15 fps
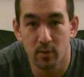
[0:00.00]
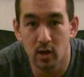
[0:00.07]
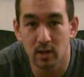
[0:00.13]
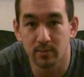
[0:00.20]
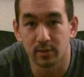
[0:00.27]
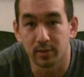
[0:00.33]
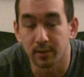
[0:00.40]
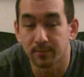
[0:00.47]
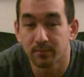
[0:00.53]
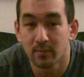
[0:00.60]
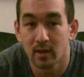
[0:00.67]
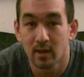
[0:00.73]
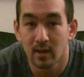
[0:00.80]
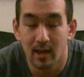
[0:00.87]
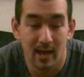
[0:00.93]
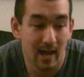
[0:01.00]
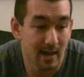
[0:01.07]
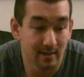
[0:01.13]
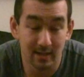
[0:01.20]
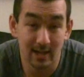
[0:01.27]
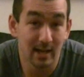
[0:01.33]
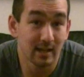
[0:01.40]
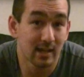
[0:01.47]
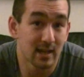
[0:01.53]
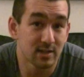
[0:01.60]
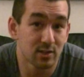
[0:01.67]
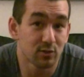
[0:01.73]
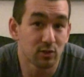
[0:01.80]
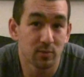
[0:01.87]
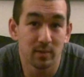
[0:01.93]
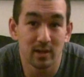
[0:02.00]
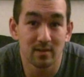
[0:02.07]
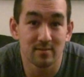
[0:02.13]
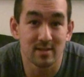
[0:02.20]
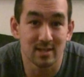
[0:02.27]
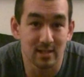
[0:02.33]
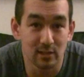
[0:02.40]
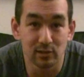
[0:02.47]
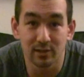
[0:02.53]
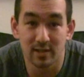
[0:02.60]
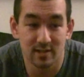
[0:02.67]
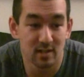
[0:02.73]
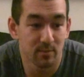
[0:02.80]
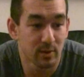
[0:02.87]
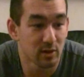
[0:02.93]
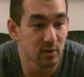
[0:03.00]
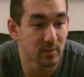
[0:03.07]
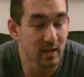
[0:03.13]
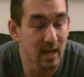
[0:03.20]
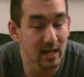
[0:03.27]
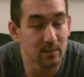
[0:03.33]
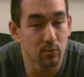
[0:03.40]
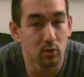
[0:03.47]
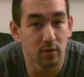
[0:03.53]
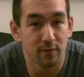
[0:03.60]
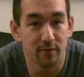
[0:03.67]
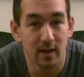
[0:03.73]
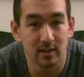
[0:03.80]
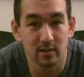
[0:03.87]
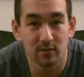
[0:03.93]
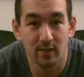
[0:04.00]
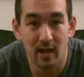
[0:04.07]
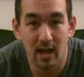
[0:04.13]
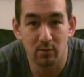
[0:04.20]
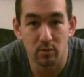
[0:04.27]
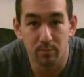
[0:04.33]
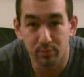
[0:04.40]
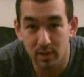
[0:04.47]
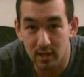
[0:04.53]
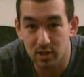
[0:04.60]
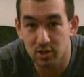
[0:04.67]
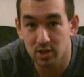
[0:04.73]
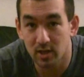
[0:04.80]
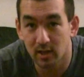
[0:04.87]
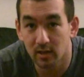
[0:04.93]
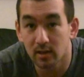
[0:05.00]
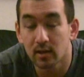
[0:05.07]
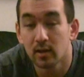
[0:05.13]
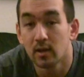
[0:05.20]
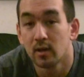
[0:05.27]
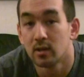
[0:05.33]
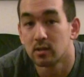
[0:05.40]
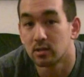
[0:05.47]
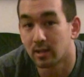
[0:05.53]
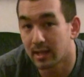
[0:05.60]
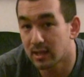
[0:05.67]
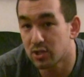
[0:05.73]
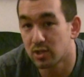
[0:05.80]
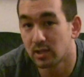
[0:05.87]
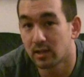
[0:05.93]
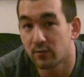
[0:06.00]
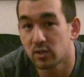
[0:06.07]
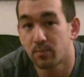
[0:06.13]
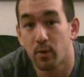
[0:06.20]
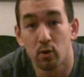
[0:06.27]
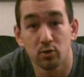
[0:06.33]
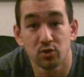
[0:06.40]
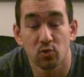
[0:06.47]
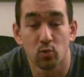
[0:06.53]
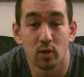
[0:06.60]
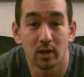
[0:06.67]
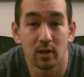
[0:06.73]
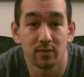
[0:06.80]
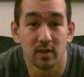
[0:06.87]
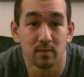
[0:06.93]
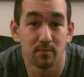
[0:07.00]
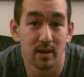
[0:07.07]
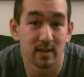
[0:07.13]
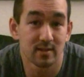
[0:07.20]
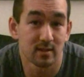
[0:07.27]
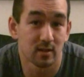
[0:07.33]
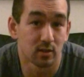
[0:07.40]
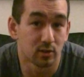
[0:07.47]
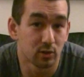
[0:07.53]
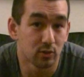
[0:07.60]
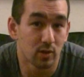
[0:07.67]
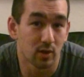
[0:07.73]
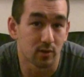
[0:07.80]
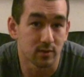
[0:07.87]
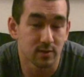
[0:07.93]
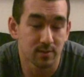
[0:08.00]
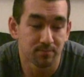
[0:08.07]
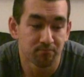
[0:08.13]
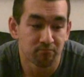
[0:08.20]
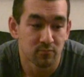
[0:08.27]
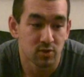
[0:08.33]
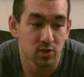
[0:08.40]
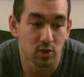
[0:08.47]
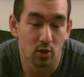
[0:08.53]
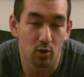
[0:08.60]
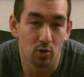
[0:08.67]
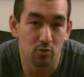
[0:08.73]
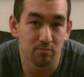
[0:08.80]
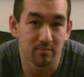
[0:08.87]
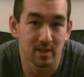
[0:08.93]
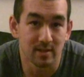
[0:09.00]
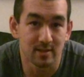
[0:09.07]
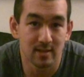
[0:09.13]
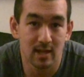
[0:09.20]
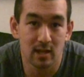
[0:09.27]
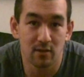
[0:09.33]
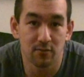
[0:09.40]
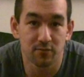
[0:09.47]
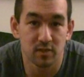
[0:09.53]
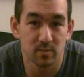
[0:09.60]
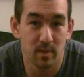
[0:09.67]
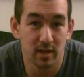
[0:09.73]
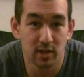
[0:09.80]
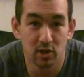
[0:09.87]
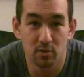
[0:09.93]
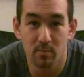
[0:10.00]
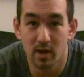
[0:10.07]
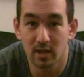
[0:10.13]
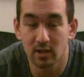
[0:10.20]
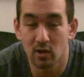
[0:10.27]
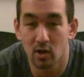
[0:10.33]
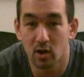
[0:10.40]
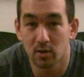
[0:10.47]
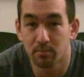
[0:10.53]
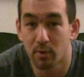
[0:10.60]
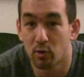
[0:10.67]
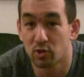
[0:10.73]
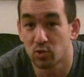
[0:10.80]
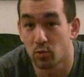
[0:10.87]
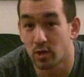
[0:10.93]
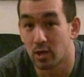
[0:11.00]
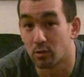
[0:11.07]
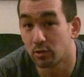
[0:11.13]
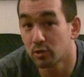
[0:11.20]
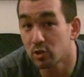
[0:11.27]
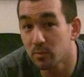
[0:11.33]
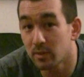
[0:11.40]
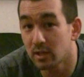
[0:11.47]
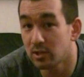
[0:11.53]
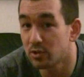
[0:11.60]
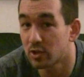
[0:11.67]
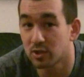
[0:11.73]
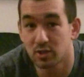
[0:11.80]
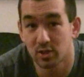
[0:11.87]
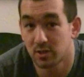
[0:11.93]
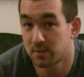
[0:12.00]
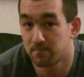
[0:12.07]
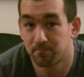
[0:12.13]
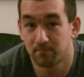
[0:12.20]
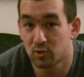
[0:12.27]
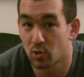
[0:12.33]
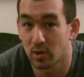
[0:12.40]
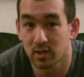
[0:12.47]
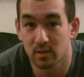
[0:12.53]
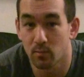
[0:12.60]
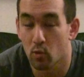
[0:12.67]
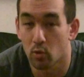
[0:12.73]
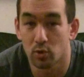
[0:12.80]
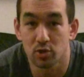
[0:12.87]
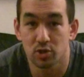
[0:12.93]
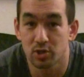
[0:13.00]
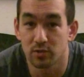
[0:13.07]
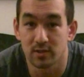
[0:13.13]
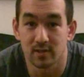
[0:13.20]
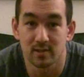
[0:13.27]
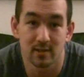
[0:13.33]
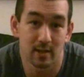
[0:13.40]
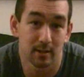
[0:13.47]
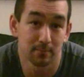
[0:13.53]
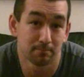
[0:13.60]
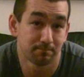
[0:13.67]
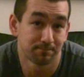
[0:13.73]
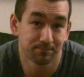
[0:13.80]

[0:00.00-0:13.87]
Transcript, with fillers: bodybuilder. And in any case, glutamine still doesn't appear to be any more effective at replenishing glycogen levels post-workout than basic glucose. So instead of spending your money on post-workout glutamine, you could just drink some orange juice instead.